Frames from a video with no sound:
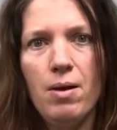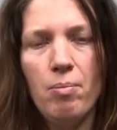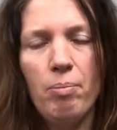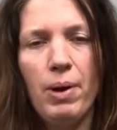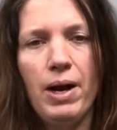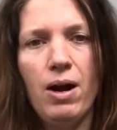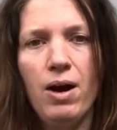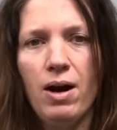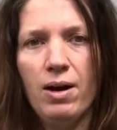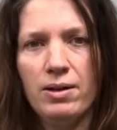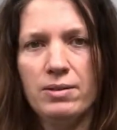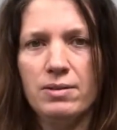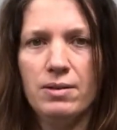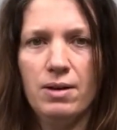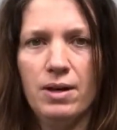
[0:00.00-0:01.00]
but
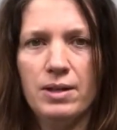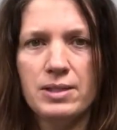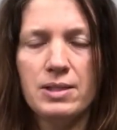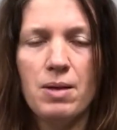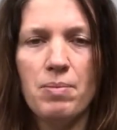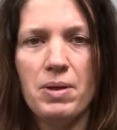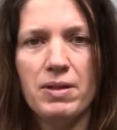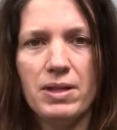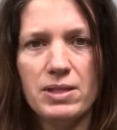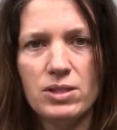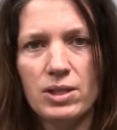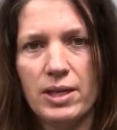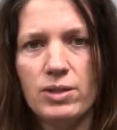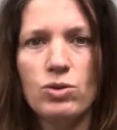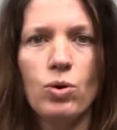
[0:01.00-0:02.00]
on something that's
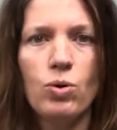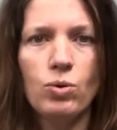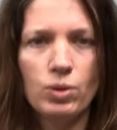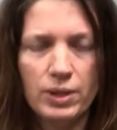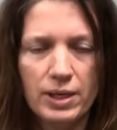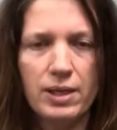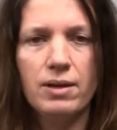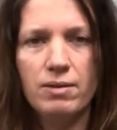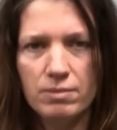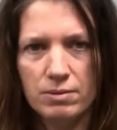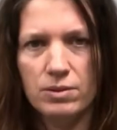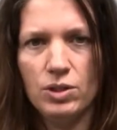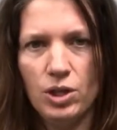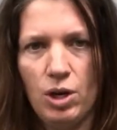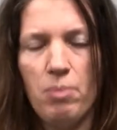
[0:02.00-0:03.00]
like totally,
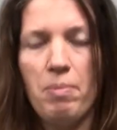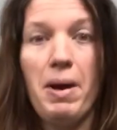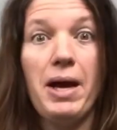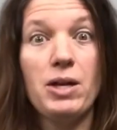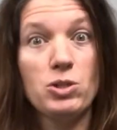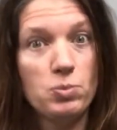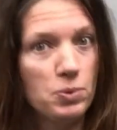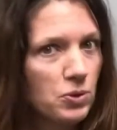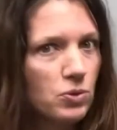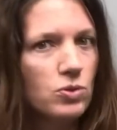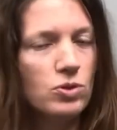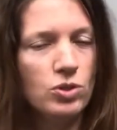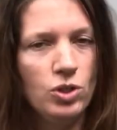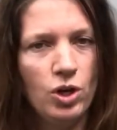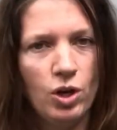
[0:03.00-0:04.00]
you know, manageable,
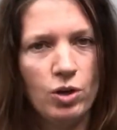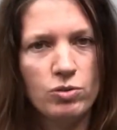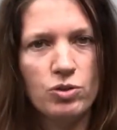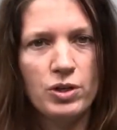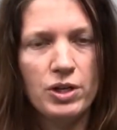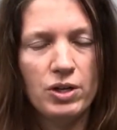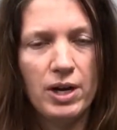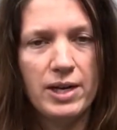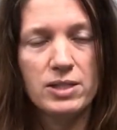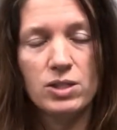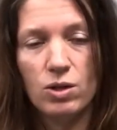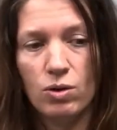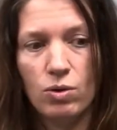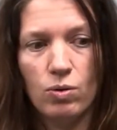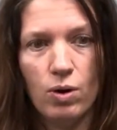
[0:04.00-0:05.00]
you know, during your day.
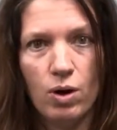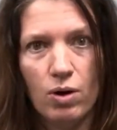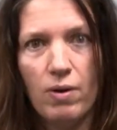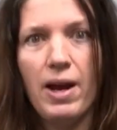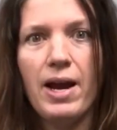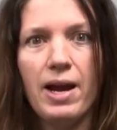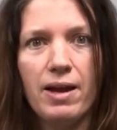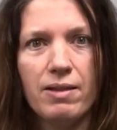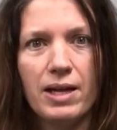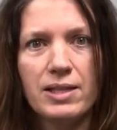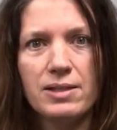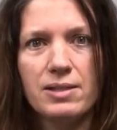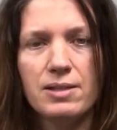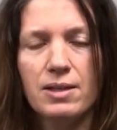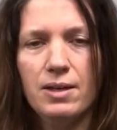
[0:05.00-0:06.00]
So hooray,
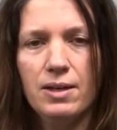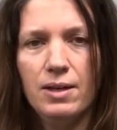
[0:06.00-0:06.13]
that's